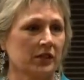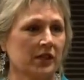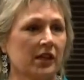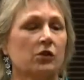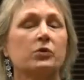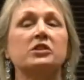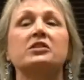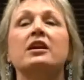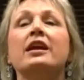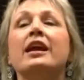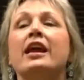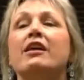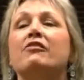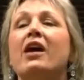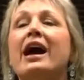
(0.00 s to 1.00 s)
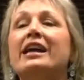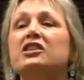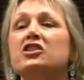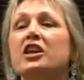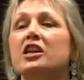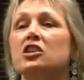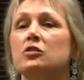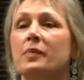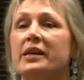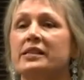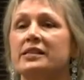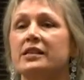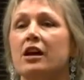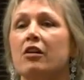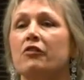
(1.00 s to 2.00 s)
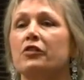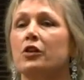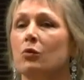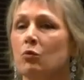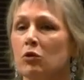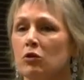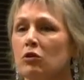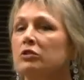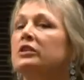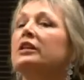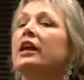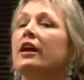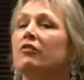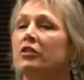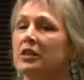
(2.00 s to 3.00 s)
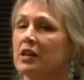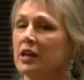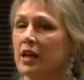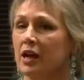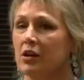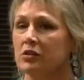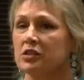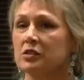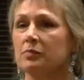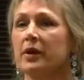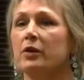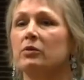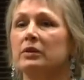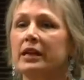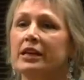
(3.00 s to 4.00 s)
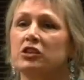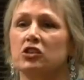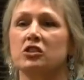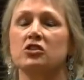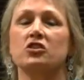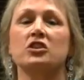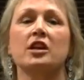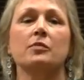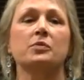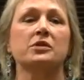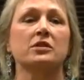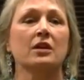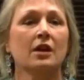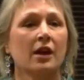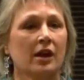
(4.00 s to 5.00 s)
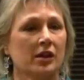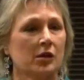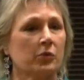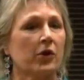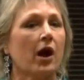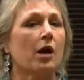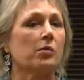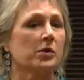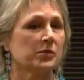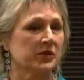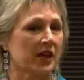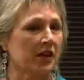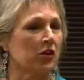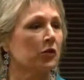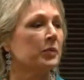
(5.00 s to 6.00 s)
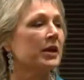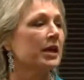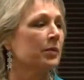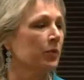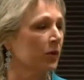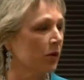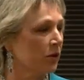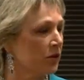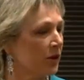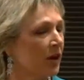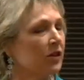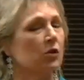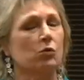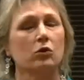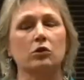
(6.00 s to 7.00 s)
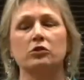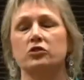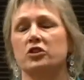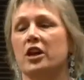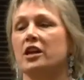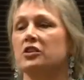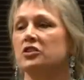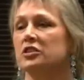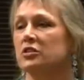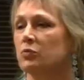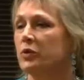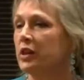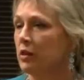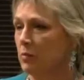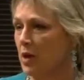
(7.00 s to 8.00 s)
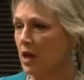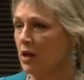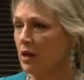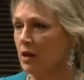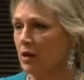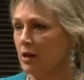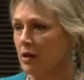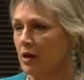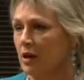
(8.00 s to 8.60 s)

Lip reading: In other words, if I change myself, the world and everything else, my relationships, the problems, other people, the world changes with me.